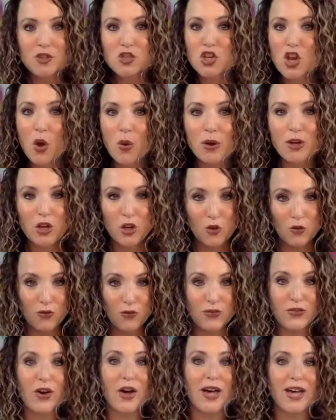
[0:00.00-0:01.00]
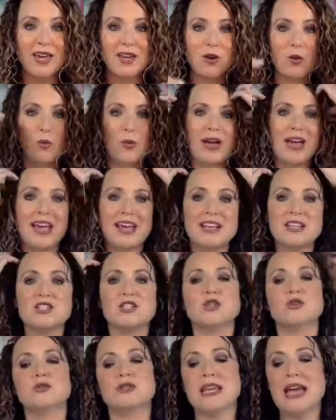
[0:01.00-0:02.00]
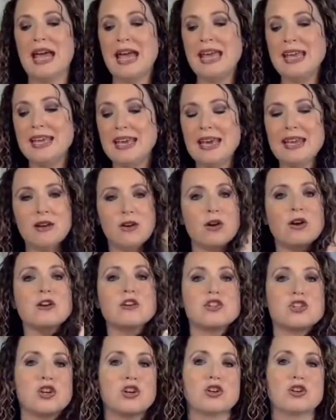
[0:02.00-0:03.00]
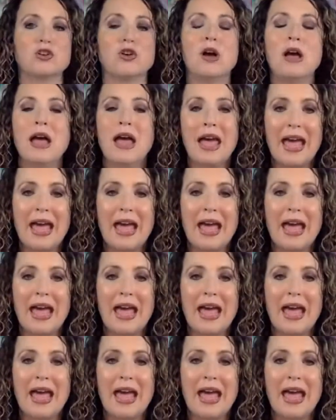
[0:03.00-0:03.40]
showing you fun ways to take an art journal